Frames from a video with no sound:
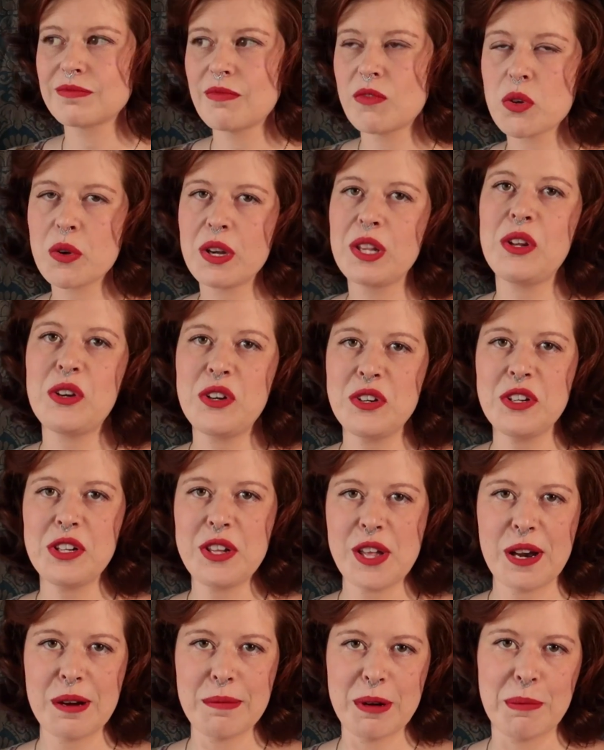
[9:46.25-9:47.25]
So I learned a
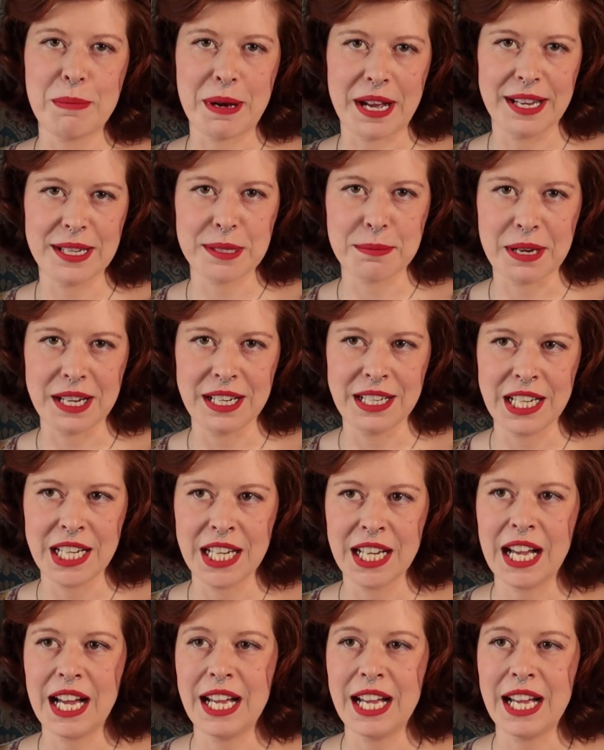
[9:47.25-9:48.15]
lot about bias binding.